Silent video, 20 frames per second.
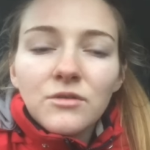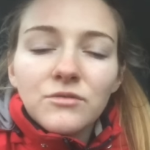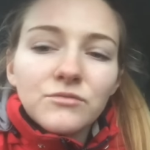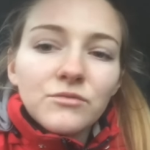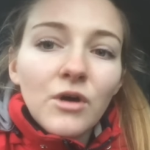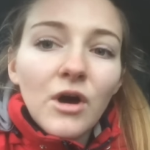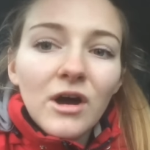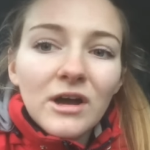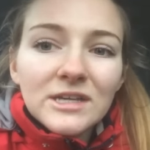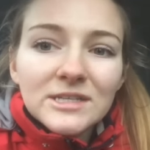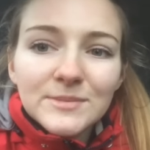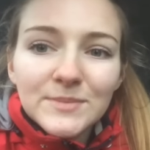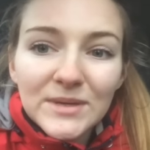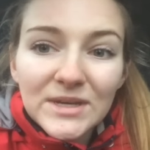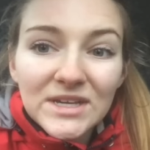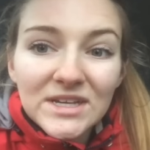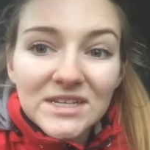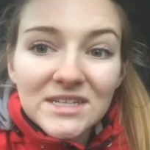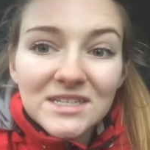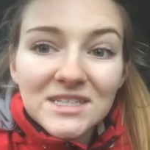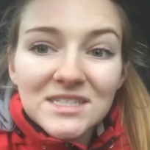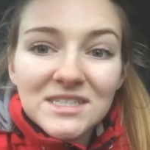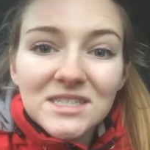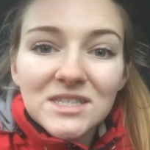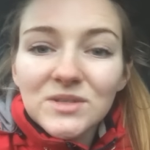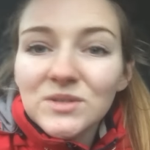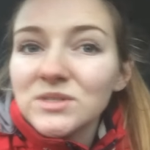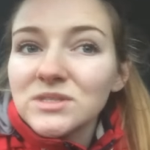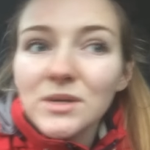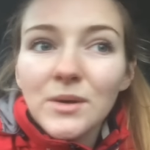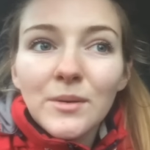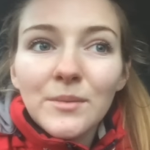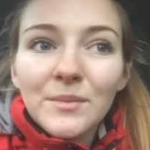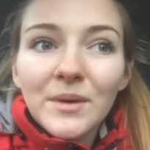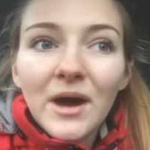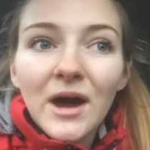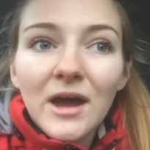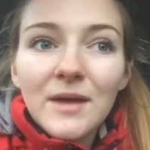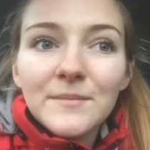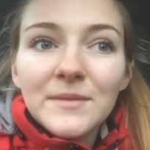rocks, because there was someone
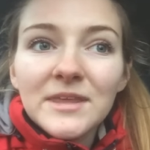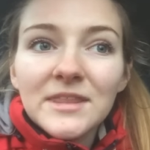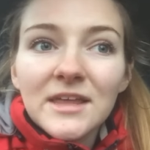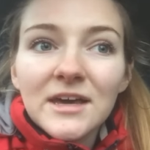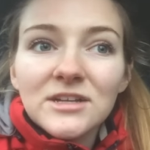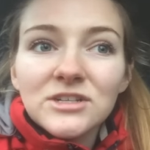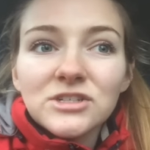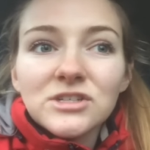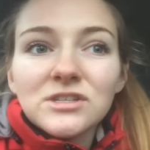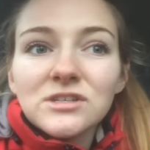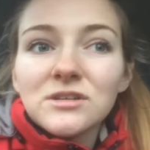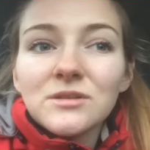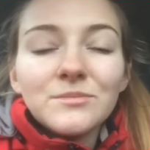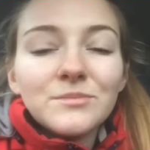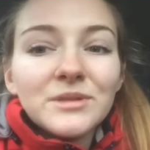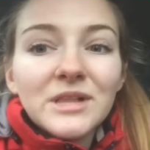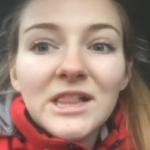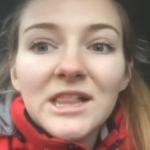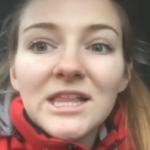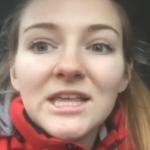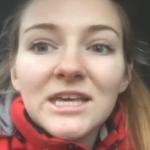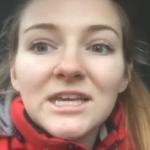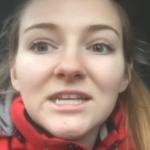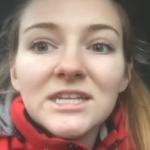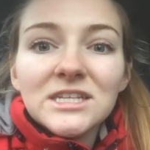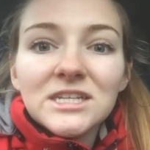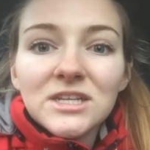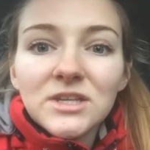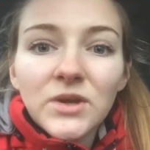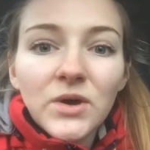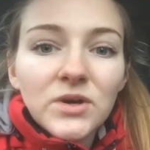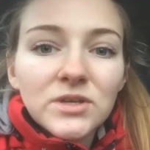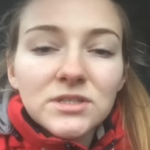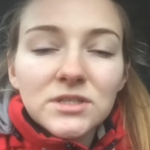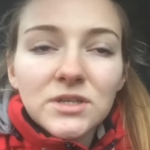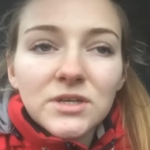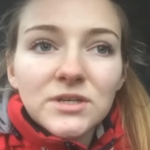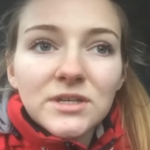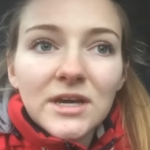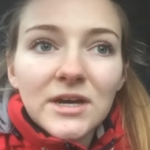behind me that just completely did not slow